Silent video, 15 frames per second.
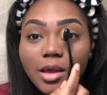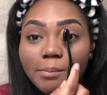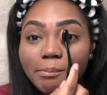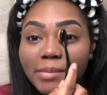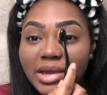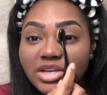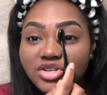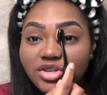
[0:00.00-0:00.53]

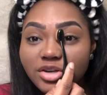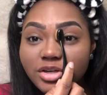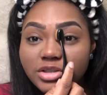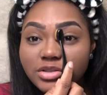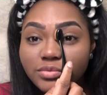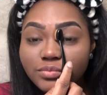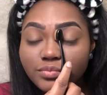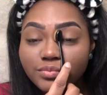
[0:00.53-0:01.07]
Make sure
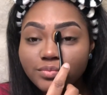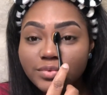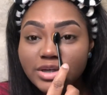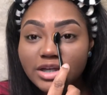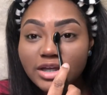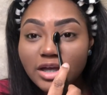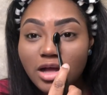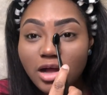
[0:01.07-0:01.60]
it's
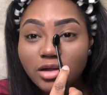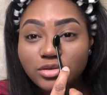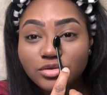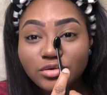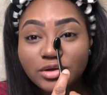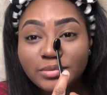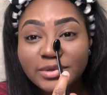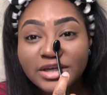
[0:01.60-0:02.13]
really
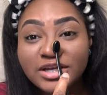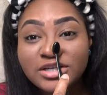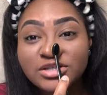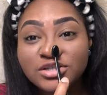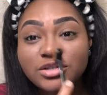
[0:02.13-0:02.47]
contoured because